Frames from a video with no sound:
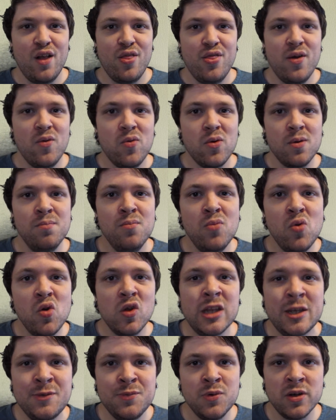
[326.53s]
There were
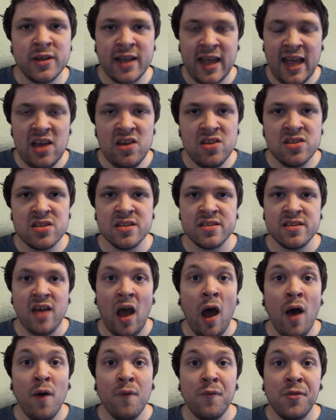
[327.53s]
multiple cases
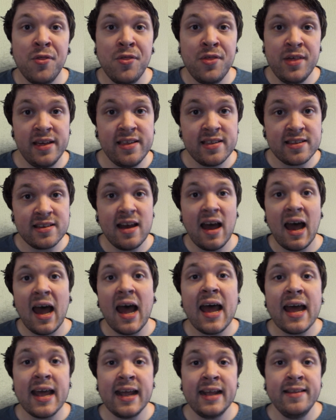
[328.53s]
of this
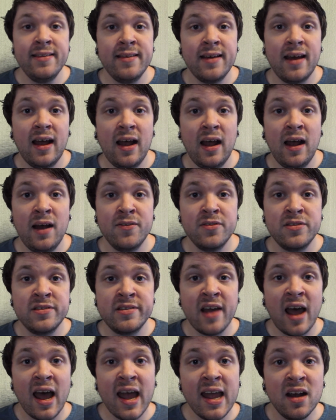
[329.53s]
kind of
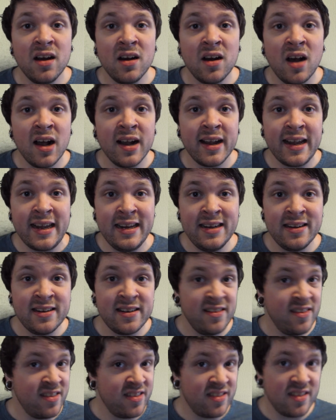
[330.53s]
dialogue
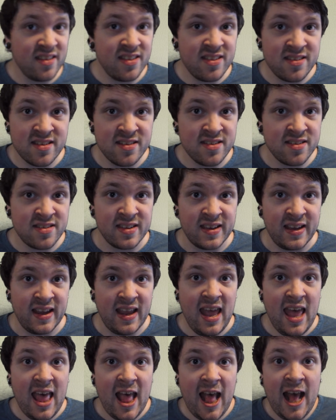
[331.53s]
inconsistency,
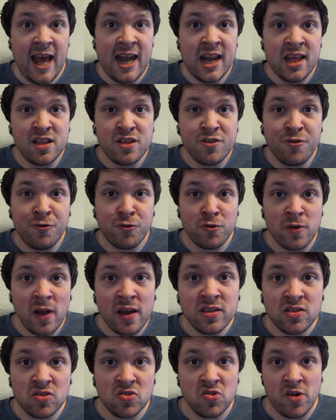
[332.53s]
and it's
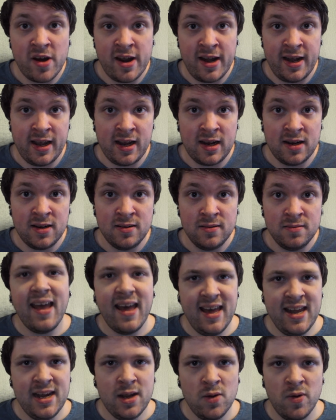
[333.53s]
frustrating.
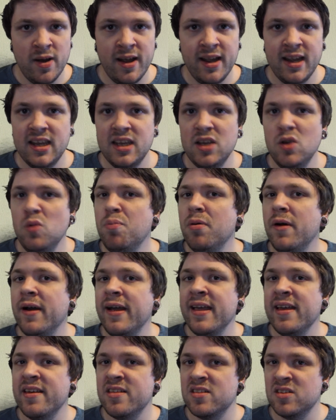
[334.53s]
Anyway, you
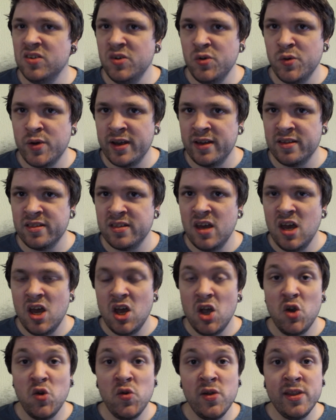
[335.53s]
play as Lucas,
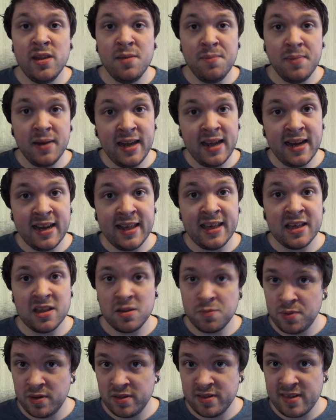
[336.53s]
who in the beginning is
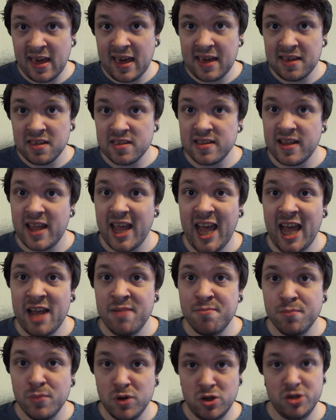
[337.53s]
possessed
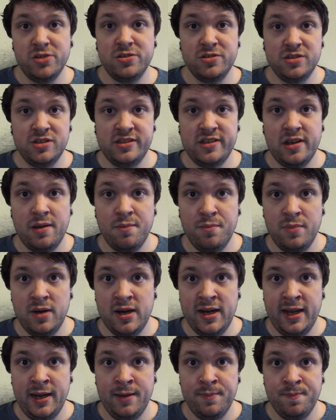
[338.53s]
and murders
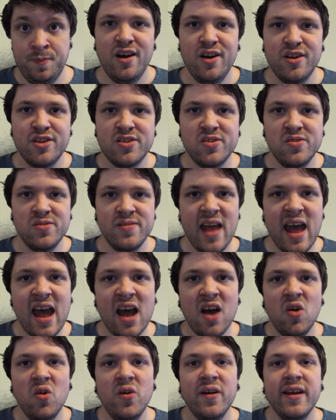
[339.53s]
somebody. So
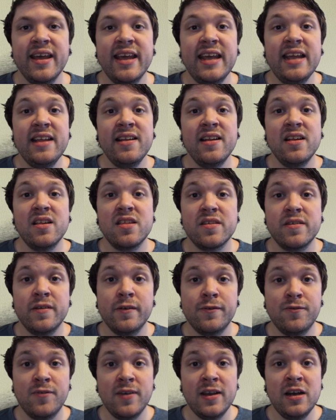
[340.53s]
now, he needs to
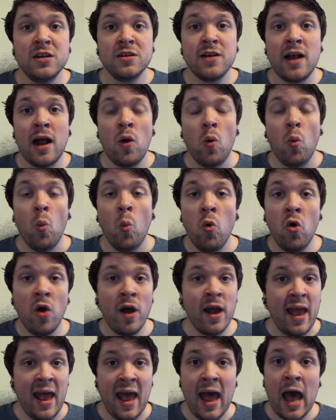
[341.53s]
figure out
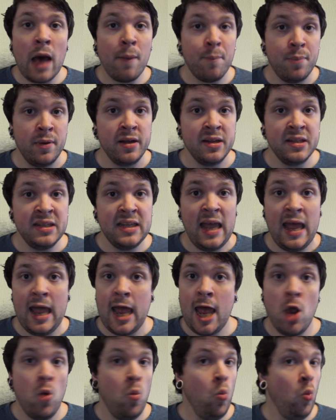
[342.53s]
what happened
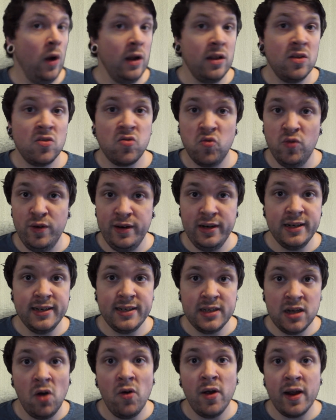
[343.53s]
and what's really
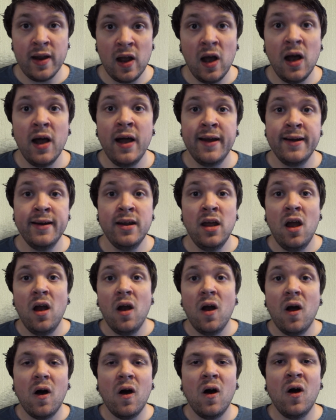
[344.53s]
going on,
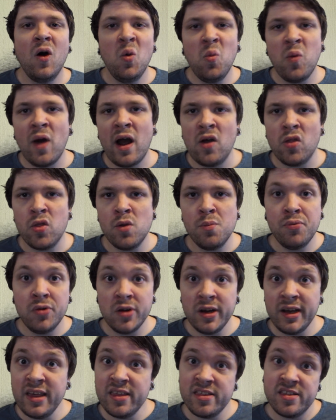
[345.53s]
all while the
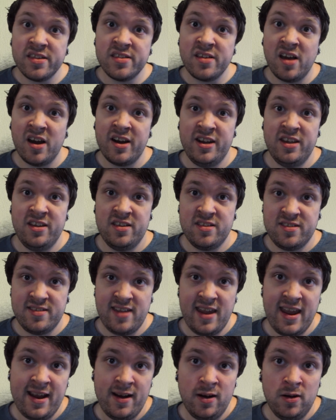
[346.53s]
police is on his
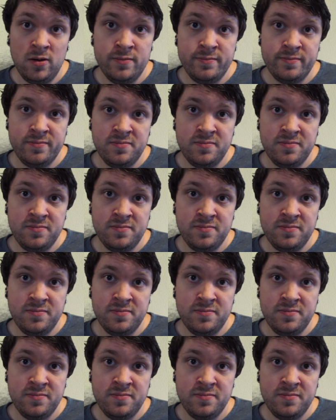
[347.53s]
tail.